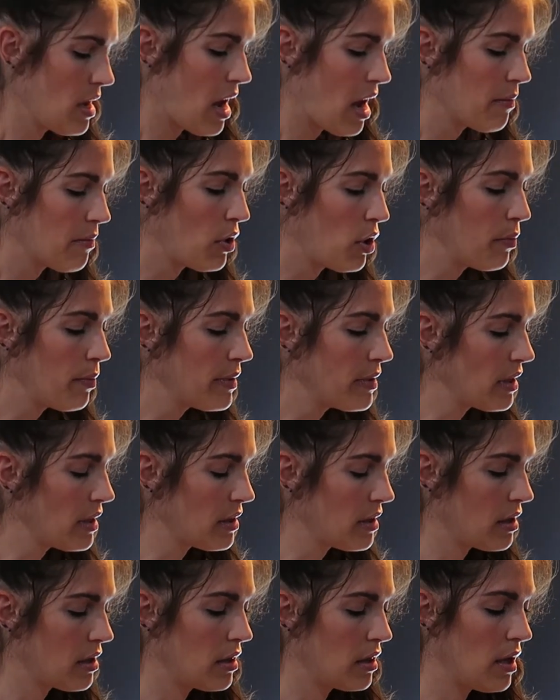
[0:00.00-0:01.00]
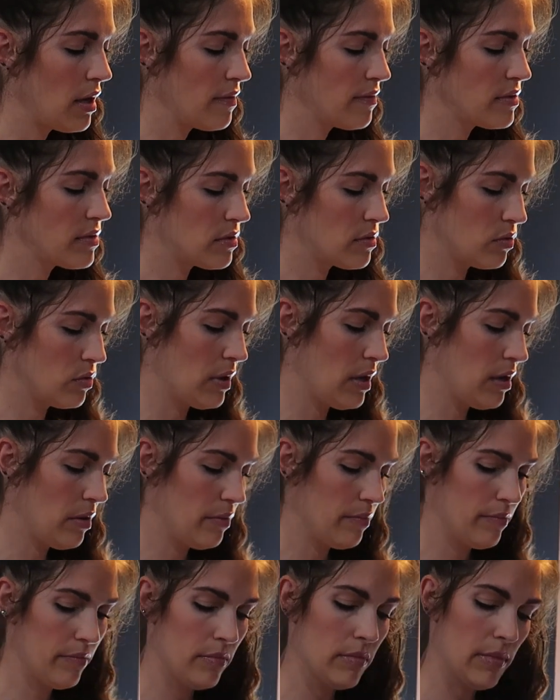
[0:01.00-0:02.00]
I'm hoping that the gloves will
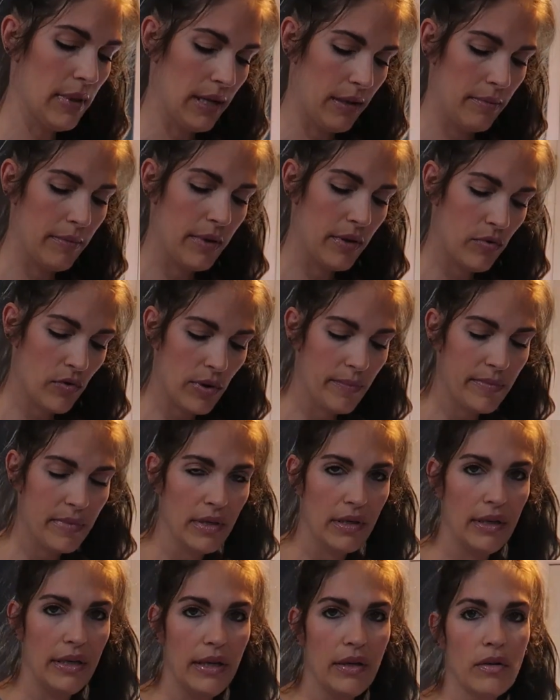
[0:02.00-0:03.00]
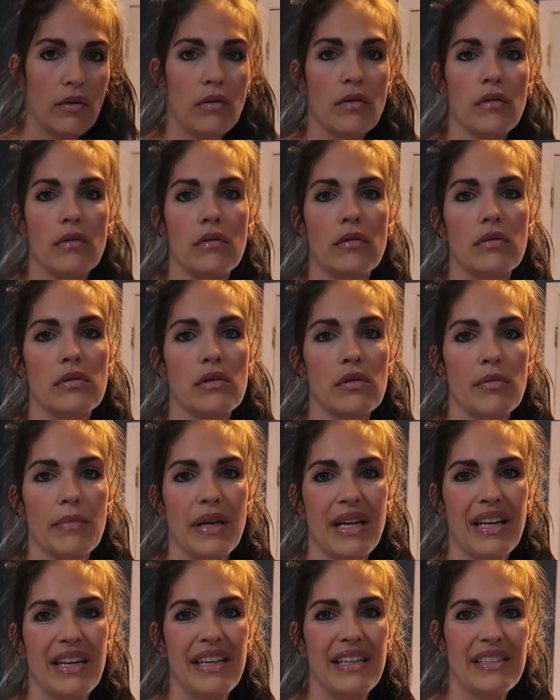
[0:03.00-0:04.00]
help like grip the needle, so
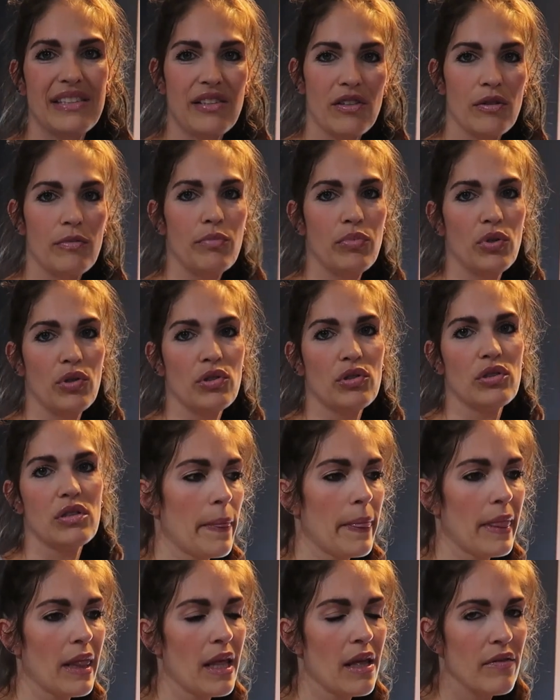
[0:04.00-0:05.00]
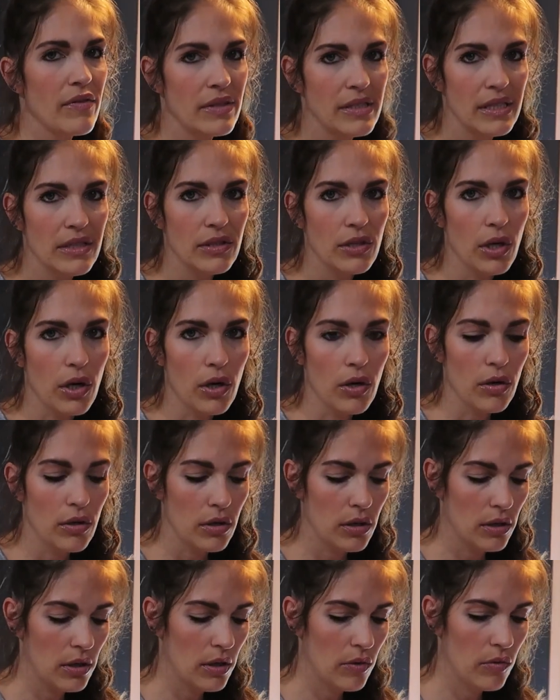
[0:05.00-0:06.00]
make it easier to push. If it didn't
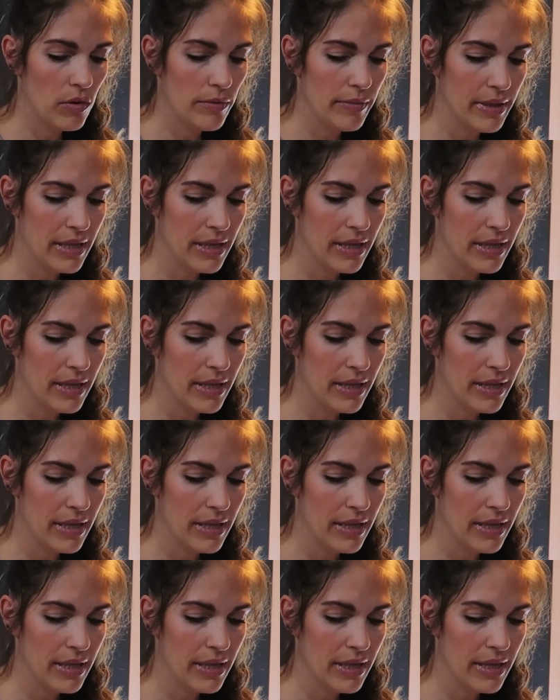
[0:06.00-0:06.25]
hurt, it wouldn't